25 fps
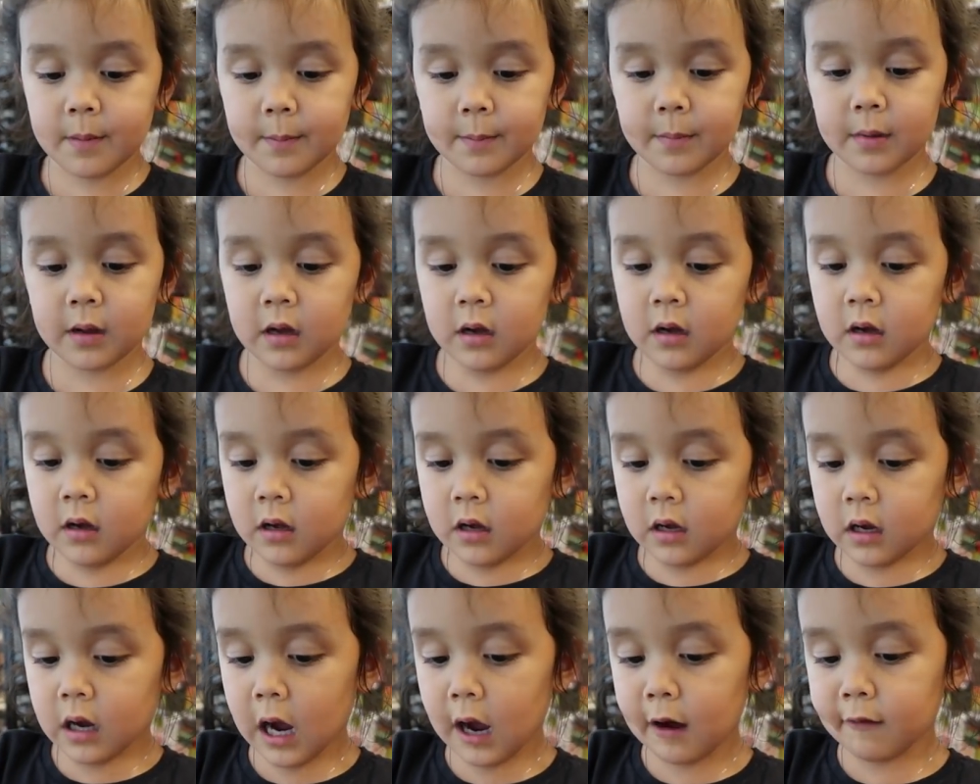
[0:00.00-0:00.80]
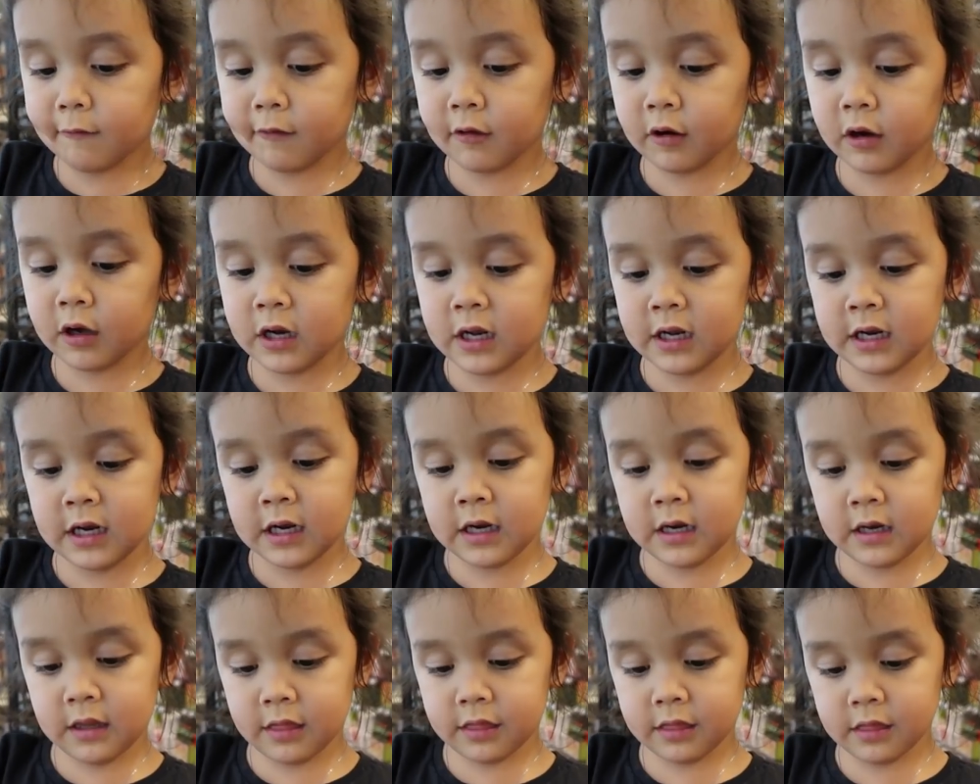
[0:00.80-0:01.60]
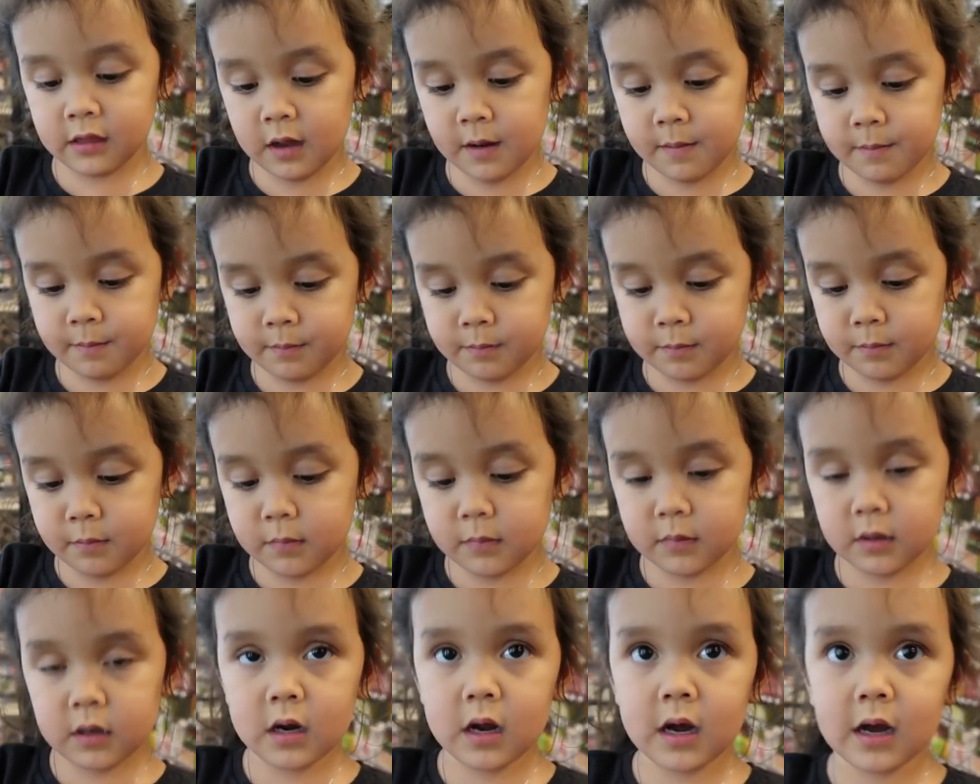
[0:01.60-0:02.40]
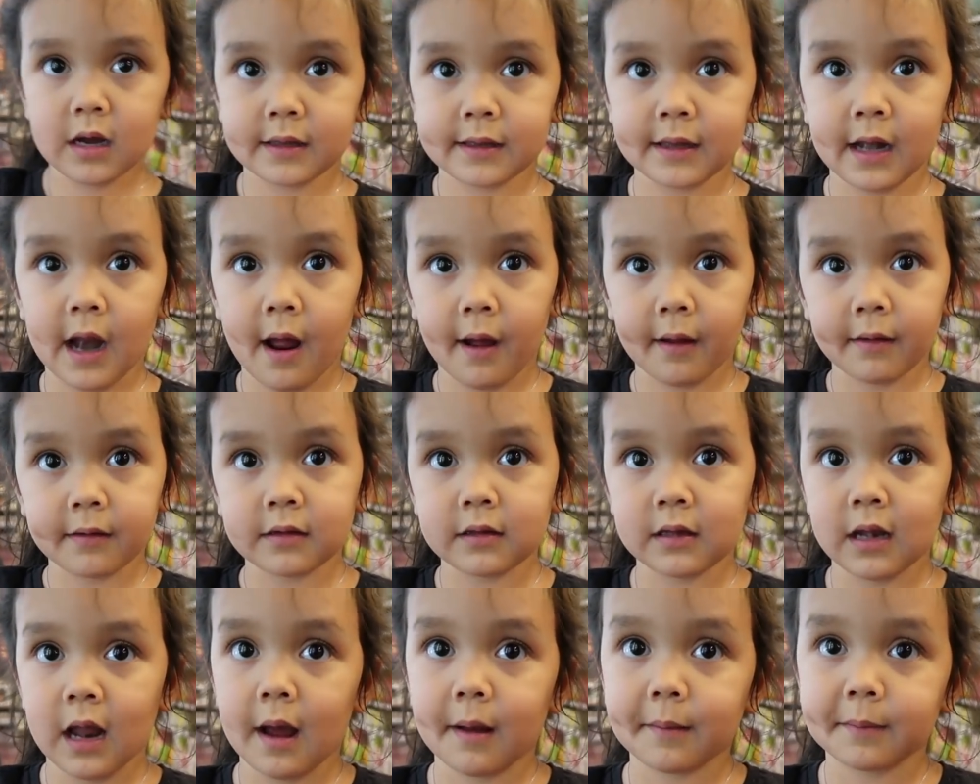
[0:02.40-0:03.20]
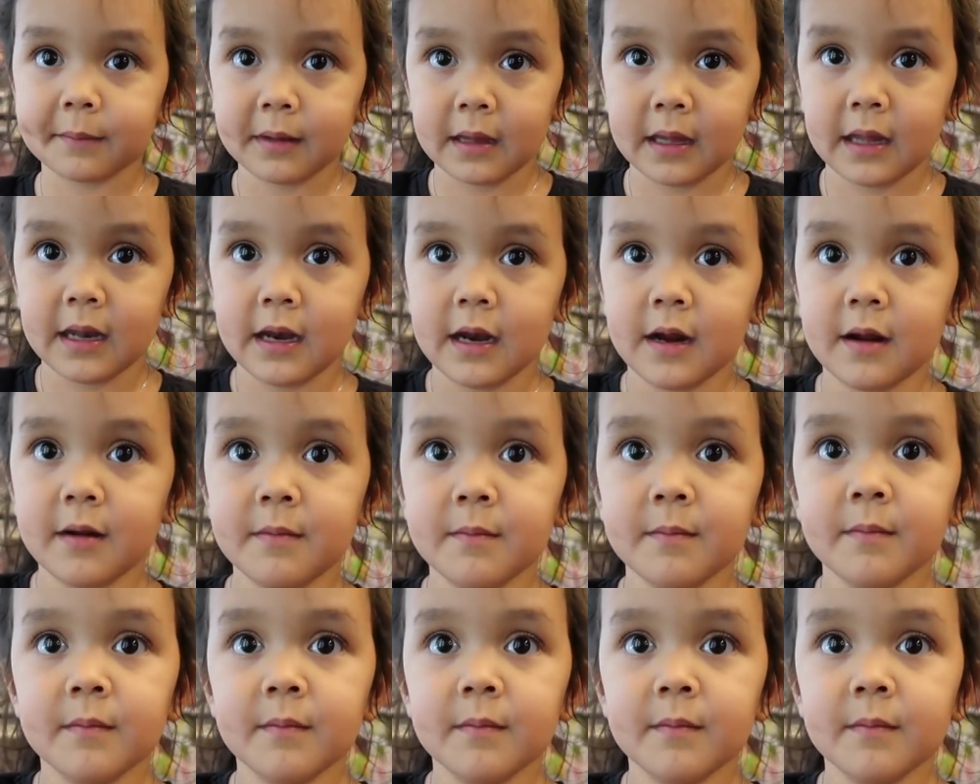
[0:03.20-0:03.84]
um, covered in some again, napkin.